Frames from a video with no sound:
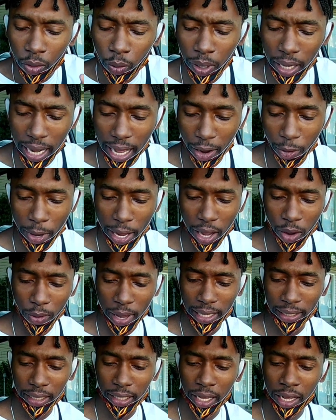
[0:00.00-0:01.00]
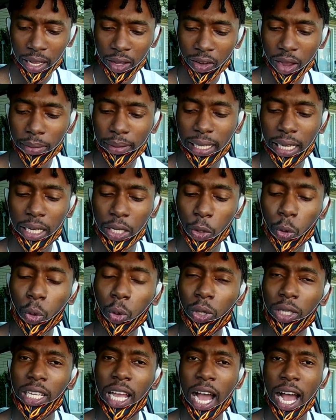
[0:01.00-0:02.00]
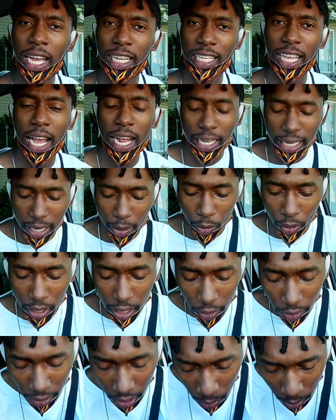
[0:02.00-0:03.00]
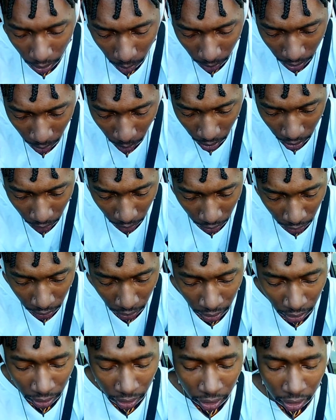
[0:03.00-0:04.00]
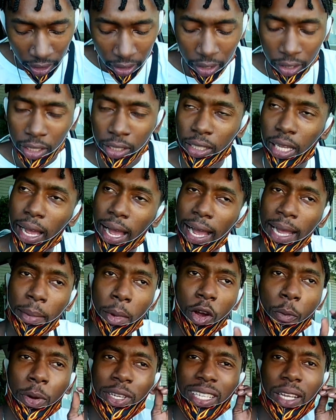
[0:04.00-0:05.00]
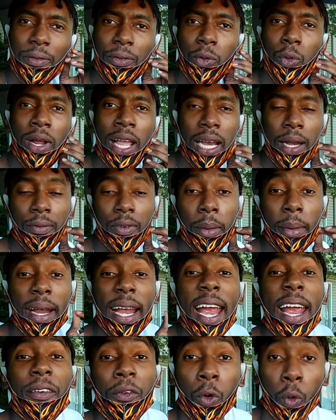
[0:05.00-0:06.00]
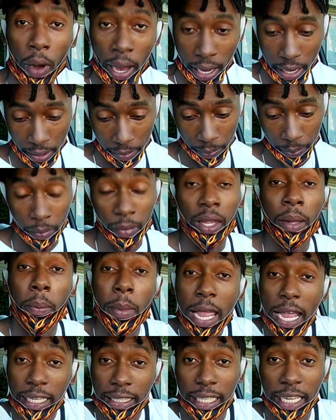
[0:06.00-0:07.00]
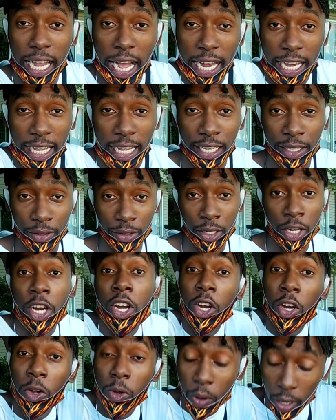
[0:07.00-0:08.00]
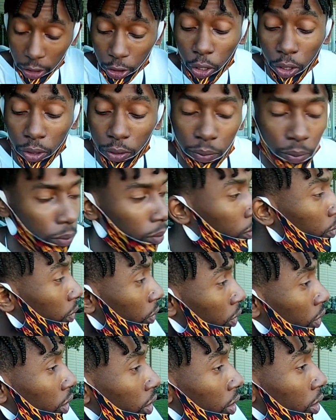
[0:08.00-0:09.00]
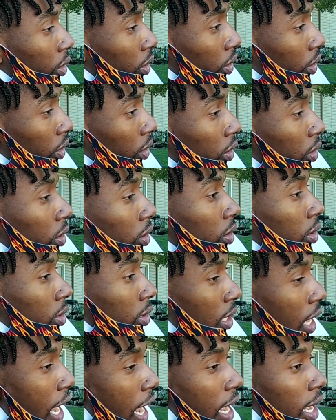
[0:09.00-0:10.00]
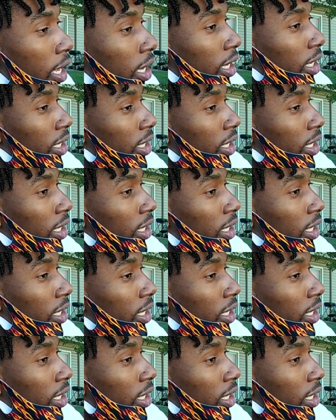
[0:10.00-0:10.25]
Hold on, wait. I'm saying New York girl them. Hold on. So, I represent for girl them from everywhere. Basically. Run tune. Yeah.